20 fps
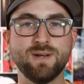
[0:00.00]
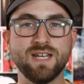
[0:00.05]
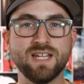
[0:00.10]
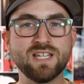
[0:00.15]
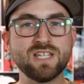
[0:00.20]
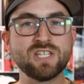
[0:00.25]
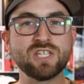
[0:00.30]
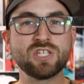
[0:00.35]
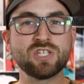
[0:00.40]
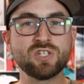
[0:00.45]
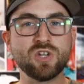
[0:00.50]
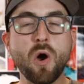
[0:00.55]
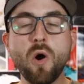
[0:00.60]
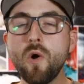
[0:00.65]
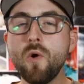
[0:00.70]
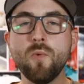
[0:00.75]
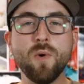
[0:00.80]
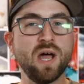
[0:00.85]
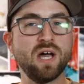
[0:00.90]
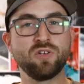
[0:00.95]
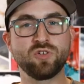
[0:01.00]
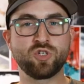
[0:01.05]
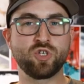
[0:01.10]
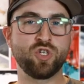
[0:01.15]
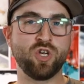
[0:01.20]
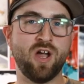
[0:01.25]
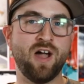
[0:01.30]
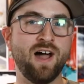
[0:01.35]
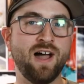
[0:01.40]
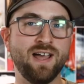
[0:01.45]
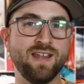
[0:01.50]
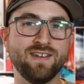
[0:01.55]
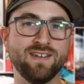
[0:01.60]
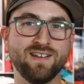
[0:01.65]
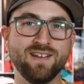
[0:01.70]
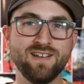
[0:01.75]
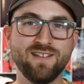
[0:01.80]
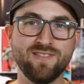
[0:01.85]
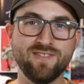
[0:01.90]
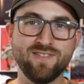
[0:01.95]
but it's so well shot
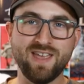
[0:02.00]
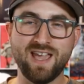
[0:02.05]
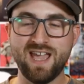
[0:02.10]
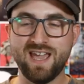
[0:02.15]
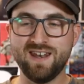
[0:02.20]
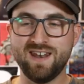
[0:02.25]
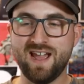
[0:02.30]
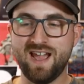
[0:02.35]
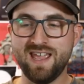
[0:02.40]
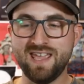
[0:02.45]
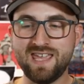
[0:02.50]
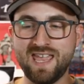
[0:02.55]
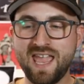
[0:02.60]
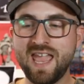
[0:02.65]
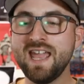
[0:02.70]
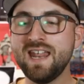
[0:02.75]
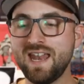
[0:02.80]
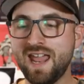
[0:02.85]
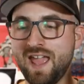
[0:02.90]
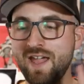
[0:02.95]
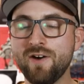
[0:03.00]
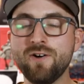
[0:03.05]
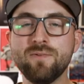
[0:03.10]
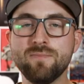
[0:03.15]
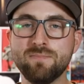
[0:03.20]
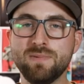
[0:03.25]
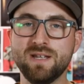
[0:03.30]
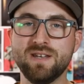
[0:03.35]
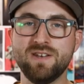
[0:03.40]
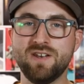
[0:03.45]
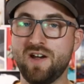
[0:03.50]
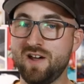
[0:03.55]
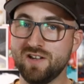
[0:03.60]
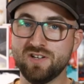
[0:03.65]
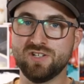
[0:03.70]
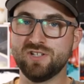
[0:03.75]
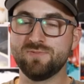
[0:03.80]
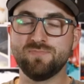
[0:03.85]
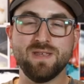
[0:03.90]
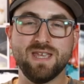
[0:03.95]
that I can't help but
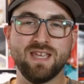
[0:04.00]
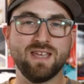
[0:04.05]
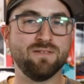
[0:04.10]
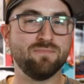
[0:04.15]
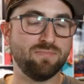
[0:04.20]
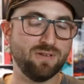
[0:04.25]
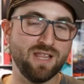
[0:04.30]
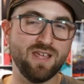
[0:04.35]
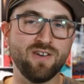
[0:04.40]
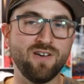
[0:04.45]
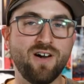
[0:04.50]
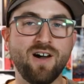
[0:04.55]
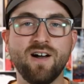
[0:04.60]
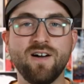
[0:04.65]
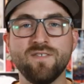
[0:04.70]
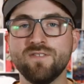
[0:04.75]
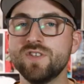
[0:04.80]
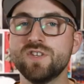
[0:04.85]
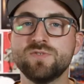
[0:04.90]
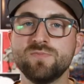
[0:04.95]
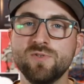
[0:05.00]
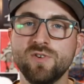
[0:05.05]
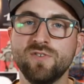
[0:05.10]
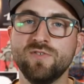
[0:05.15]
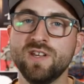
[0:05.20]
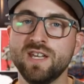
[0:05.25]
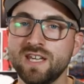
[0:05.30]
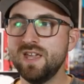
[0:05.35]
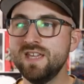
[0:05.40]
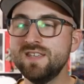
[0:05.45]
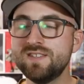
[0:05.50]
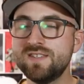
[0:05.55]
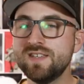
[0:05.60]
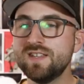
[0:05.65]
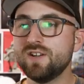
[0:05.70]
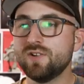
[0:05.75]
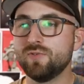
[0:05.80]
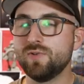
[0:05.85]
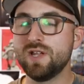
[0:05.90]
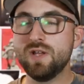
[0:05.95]
not just be complete awe of this movie. Is
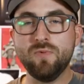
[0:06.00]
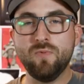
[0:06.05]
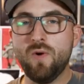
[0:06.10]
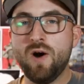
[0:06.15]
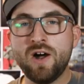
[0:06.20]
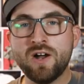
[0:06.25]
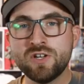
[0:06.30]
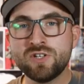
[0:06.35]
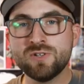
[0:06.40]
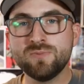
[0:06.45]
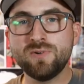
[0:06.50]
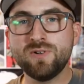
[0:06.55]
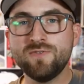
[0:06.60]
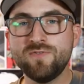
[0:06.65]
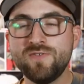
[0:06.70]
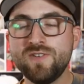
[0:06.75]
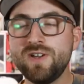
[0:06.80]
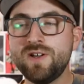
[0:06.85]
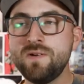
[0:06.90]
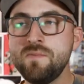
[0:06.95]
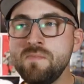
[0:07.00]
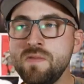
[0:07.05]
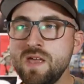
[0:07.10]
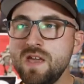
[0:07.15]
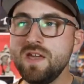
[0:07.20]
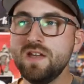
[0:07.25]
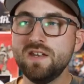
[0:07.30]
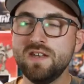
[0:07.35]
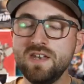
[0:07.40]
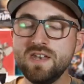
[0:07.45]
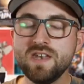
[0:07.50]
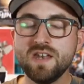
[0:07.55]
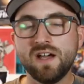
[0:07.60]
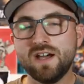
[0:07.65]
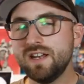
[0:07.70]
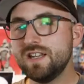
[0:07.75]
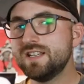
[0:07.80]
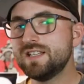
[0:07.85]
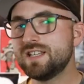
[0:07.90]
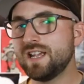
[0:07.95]
it a rewatchable film?
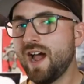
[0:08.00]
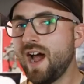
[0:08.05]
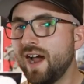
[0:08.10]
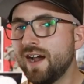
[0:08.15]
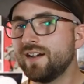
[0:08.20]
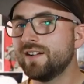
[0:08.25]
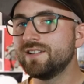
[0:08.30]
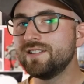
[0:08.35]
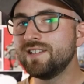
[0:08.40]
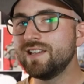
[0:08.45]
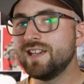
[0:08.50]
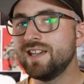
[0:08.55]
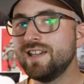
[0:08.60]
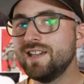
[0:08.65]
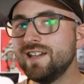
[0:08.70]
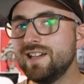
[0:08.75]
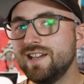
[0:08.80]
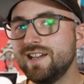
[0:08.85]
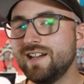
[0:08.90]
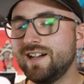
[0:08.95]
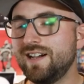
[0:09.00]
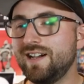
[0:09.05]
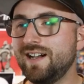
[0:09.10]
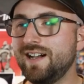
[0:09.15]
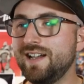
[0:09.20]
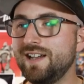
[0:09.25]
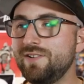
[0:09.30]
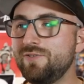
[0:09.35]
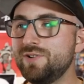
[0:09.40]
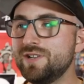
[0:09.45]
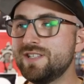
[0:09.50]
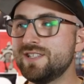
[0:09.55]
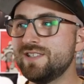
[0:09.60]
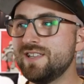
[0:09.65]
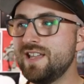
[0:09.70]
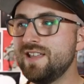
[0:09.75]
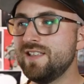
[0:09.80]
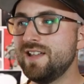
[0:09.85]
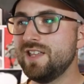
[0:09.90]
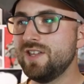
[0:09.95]
Not entirely. I would
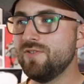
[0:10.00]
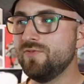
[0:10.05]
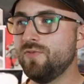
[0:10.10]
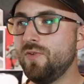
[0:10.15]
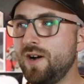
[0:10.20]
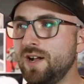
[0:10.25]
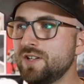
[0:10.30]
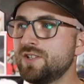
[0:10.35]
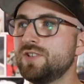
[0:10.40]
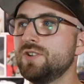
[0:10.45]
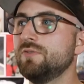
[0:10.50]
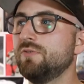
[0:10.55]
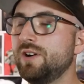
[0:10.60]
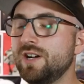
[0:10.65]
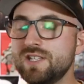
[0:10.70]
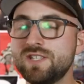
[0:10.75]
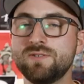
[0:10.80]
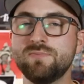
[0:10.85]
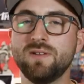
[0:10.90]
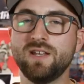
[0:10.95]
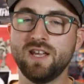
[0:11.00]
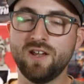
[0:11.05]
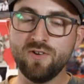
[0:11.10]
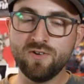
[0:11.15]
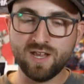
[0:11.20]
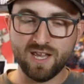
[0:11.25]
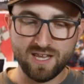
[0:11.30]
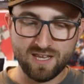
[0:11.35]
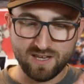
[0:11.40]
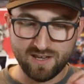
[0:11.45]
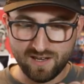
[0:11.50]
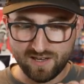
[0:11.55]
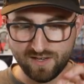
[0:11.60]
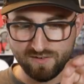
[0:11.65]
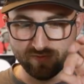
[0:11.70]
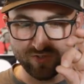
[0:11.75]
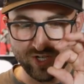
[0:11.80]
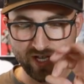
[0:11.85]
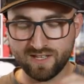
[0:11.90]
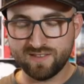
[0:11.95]
say that you've watched it once and be like, okay,
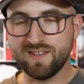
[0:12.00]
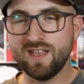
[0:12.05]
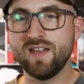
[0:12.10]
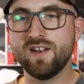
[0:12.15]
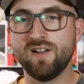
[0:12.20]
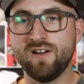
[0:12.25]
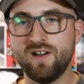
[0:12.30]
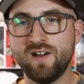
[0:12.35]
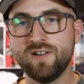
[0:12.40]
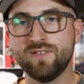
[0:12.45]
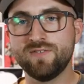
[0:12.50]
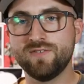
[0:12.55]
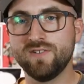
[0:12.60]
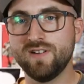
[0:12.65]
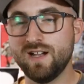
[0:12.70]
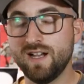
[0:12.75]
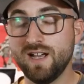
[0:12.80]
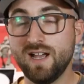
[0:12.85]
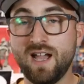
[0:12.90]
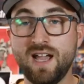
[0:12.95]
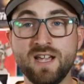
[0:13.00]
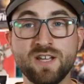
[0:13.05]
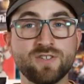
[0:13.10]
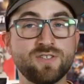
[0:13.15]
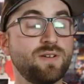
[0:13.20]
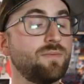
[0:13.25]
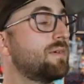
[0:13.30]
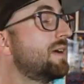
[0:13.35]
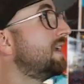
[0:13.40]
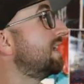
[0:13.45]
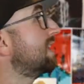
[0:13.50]
you've checked that off. Uh, actually, I'm